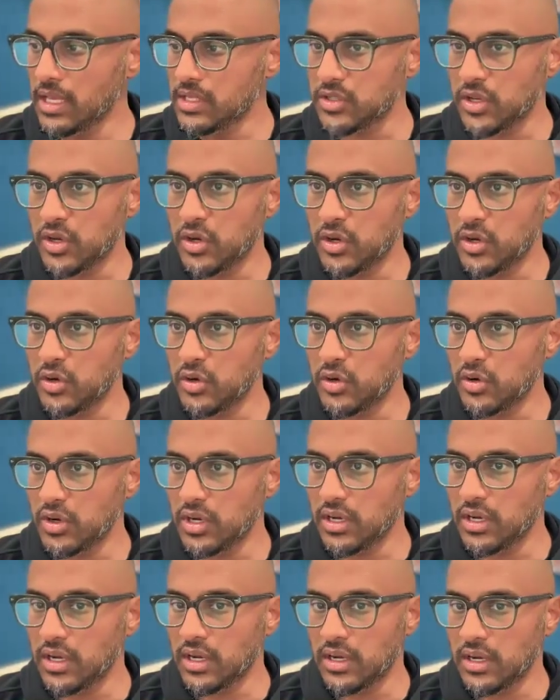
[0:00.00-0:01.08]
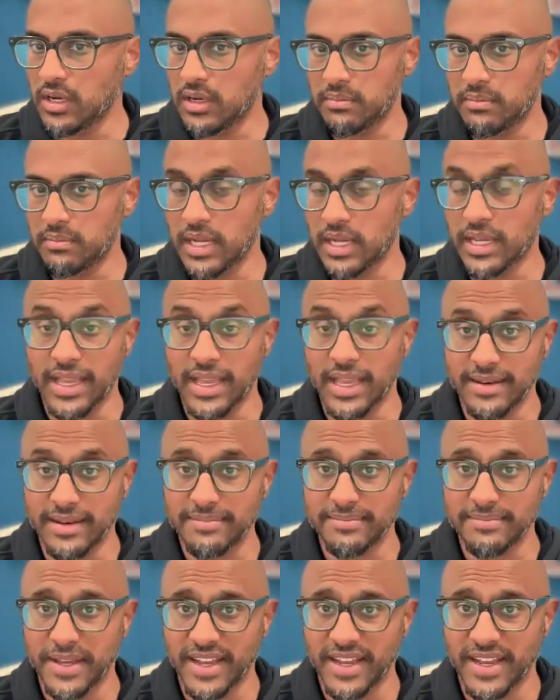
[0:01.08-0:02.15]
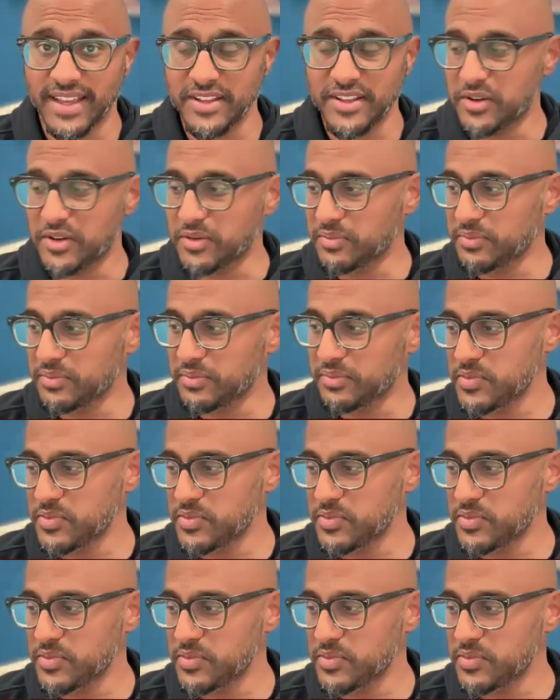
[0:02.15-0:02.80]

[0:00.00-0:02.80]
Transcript: So again, I